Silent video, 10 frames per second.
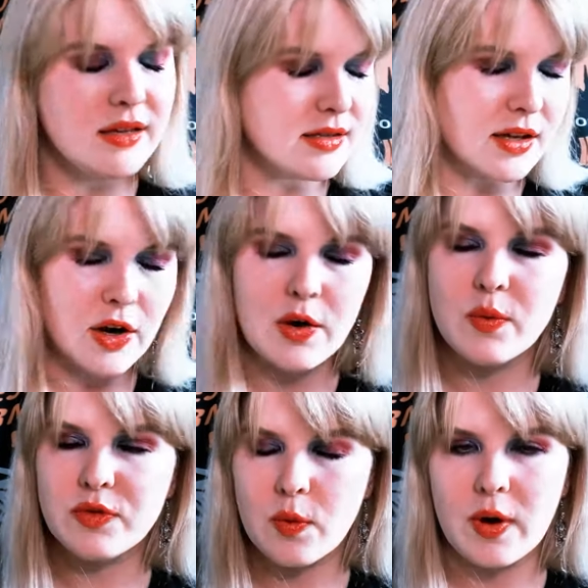So,
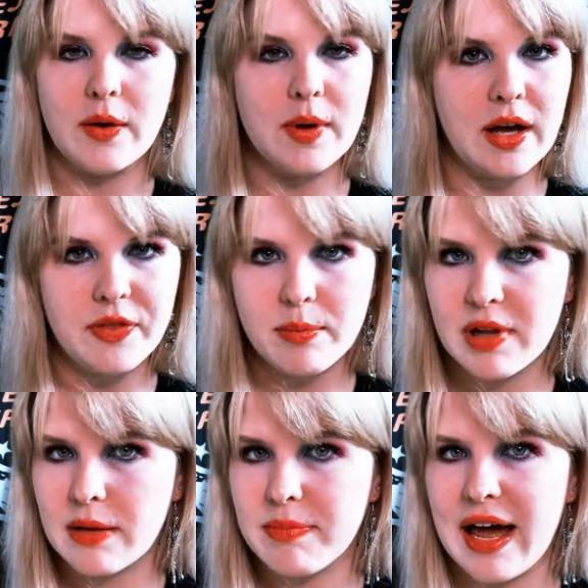don't worry. We got the
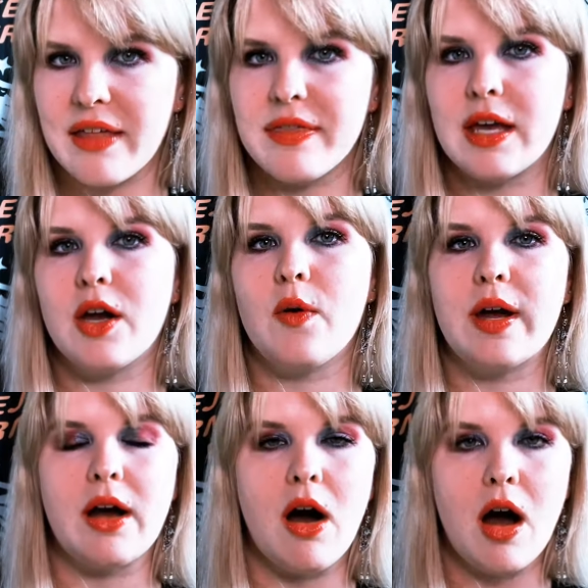bloodbath thing
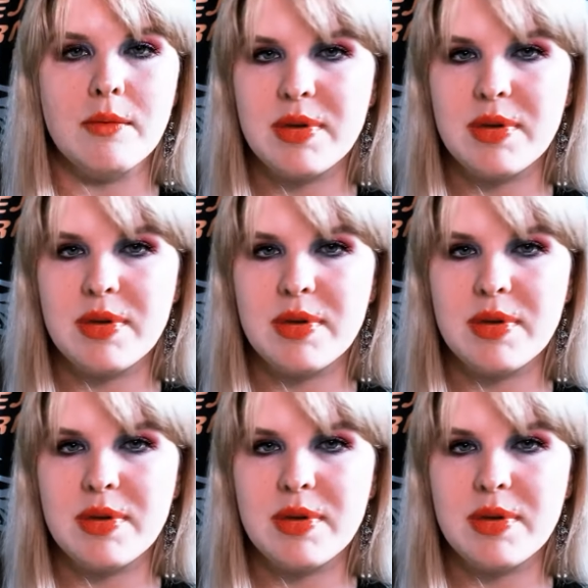going on,